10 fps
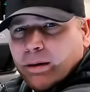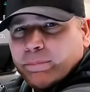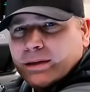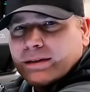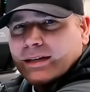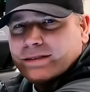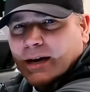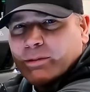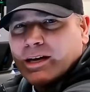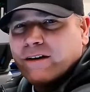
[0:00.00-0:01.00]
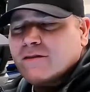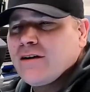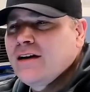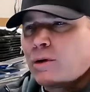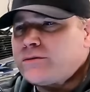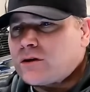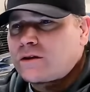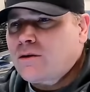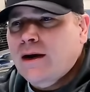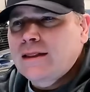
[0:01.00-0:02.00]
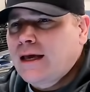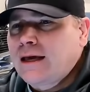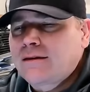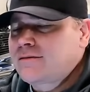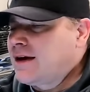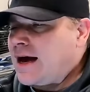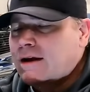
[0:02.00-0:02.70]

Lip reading: pump and timing cover, the bolts aren't the right lengths.